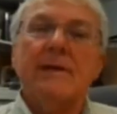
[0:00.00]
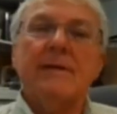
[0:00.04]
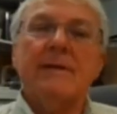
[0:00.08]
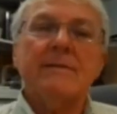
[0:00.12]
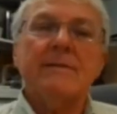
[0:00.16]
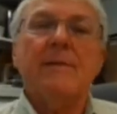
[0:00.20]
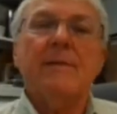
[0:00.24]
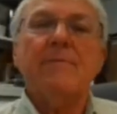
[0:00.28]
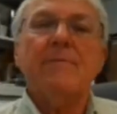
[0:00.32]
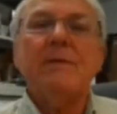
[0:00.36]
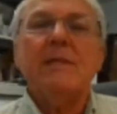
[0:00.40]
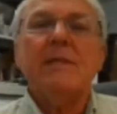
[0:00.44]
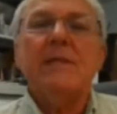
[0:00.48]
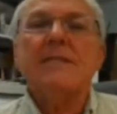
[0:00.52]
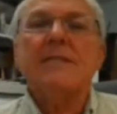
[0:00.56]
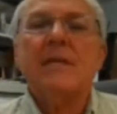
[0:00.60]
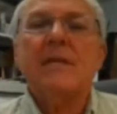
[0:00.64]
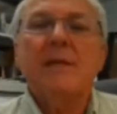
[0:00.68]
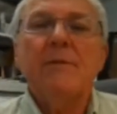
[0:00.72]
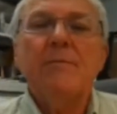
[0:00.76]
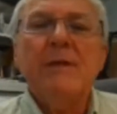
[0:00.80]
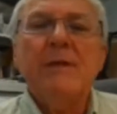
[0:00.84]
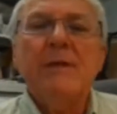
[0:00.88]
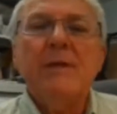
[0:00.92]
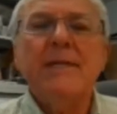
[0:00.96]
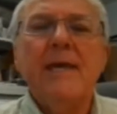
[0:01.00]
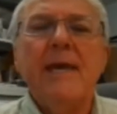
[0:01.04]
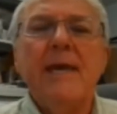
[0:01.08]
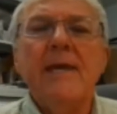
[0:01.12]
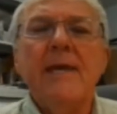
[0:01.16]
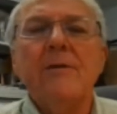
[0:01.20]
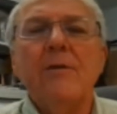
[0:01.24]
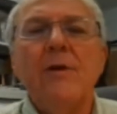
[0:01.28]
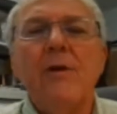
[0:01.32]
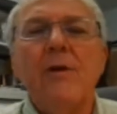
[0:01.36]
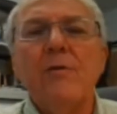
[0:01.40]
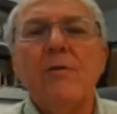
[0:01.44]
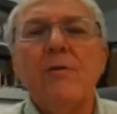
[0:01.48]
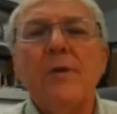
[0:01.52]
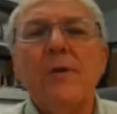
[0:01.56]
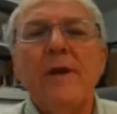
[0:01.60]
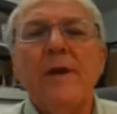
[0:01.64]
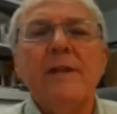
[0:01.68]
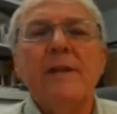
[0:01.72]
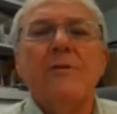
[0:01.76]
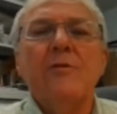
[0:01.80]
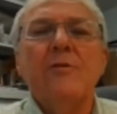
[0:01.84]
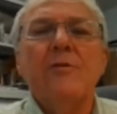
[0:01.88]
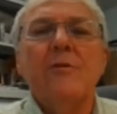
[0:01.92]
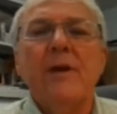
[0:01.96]
something that's going to be taken all the way
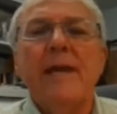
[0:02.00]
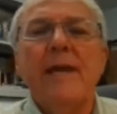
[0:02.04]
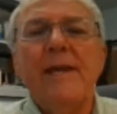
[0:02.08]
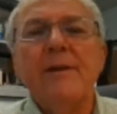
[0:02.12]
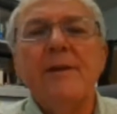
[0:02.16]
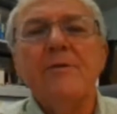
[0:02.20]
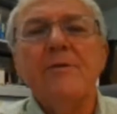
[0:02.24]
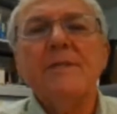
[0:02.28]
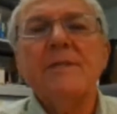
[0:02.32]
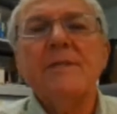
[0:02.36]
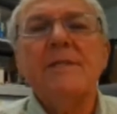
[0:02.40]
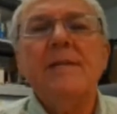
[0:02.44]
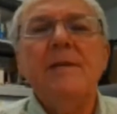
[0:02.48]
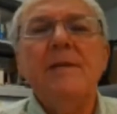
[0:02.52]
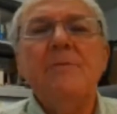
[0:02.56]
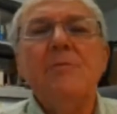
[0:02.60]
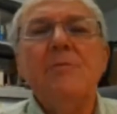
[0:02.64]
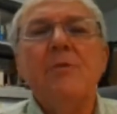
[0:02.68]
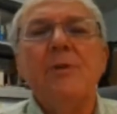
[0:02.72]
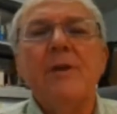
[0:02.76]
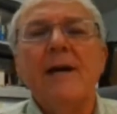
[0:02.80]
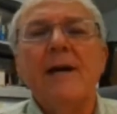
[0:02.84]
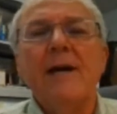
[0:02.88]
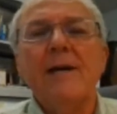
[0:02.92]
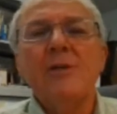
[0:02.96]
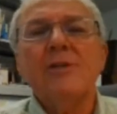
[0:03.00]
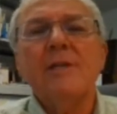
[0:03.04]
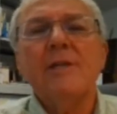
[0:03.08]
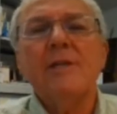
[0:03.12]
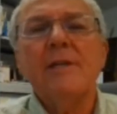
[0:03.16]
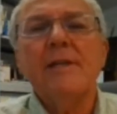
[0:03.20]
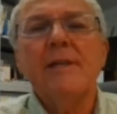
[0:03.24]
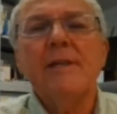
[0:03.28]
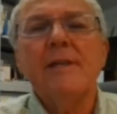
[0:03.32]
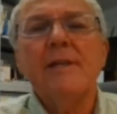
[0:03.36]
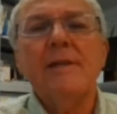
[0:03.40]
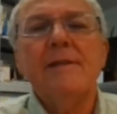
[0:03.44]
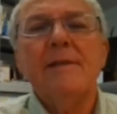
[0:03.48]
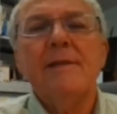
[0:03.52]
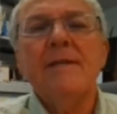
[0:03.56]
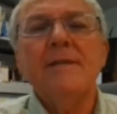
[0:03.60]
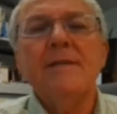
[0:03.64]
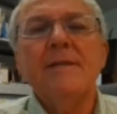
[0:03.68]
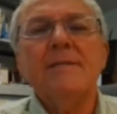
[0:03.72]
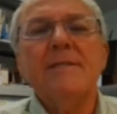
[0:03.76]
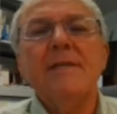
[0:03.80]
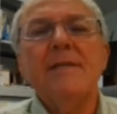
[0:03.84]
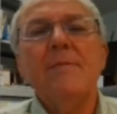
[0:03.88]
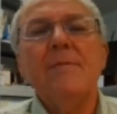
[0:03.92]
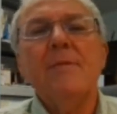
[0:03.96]
to grain or seed production, then
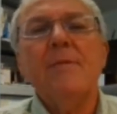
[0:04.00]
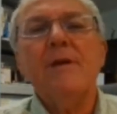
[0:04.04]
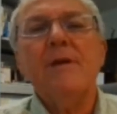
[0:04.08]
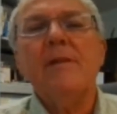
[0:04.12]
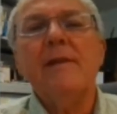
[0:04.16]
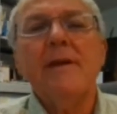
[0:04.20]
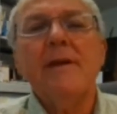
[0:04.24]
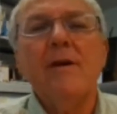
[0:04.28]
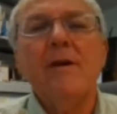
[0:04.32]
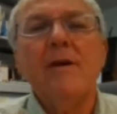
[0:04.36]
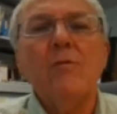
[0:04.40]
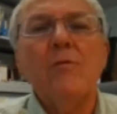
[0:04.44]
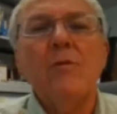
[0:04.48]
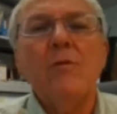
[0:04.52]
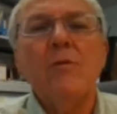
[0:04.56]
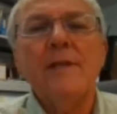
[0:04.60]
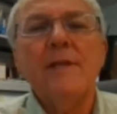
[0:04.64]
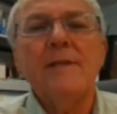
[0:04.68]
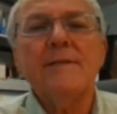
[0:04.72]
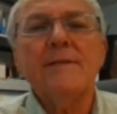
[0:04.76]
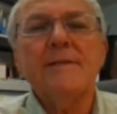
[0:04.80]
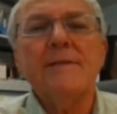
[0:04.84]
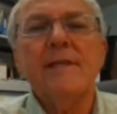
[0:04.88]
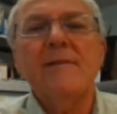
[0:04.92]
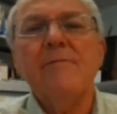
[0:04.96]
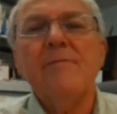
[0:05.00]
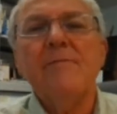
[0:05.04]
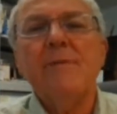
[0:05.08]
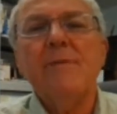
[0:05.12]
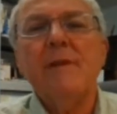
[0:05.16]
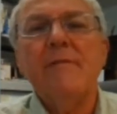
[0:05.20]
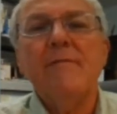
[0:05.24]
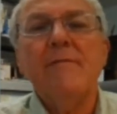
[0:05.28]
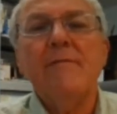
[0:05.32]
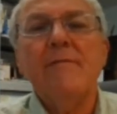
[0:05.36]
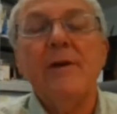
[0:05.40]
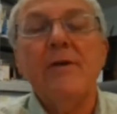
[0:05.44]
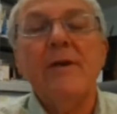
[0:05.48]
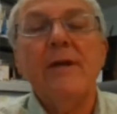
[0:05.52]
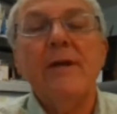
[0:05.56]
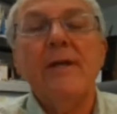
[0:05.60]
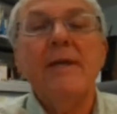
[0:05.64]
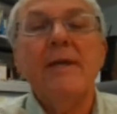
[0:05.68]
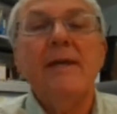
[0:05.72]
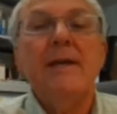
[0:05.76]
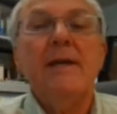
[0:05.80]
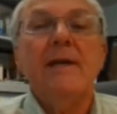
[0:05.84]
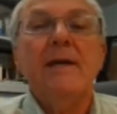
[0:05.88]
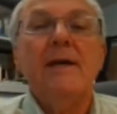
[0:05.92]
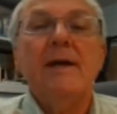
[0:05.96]
these typically are ones that have been
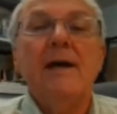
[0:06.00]
very